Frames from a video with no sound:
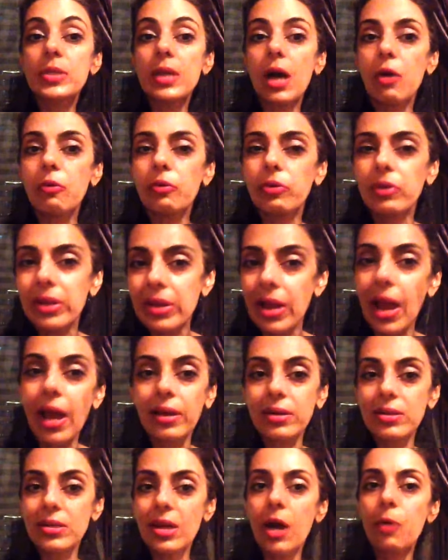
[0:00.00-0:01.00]
how we
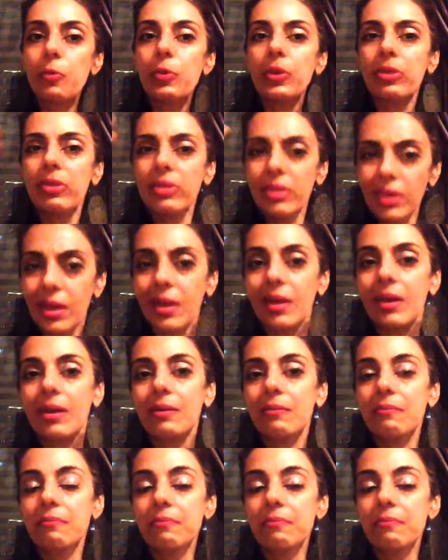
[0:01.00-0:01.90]
react, how we think.